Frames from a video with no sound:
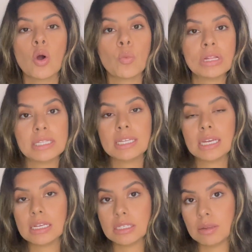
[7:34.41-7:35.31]
Once the
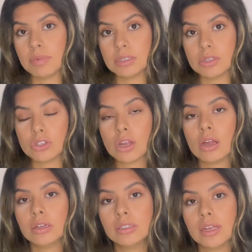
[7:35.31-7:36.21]
eSIM is
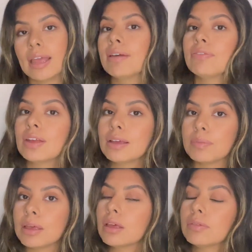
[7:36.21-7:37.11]
installed, if like
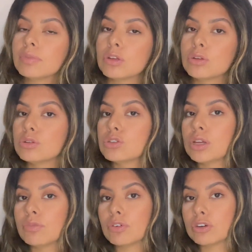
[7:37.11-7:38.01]
me, you use
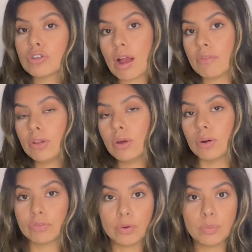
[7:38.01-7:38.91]
it for travel
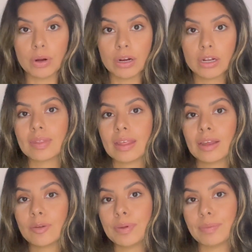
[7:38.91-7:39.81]
or for work,
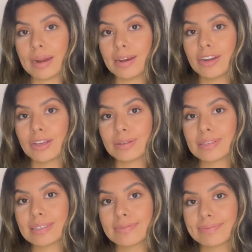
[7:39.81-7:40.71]
it'll be ready to
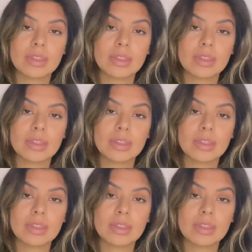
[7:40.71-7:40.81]
use.